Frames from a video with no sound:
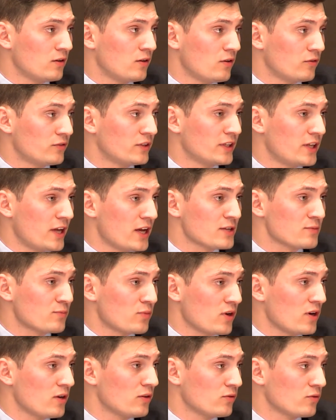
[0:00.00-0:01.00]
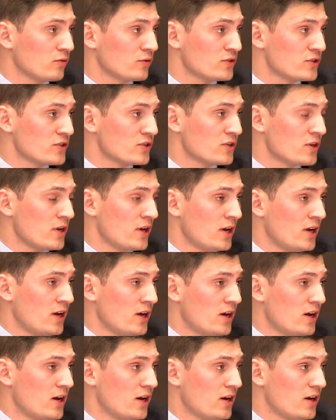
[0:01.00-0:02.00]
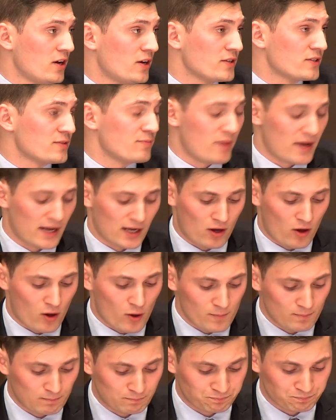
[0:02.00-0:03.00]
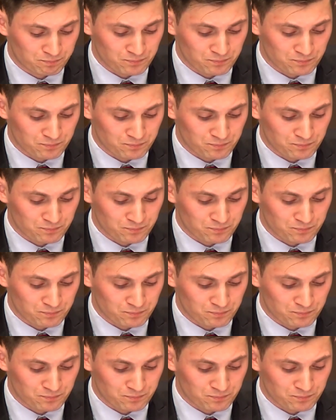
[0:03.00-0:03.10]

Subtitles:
of the Diaspora, which is back home,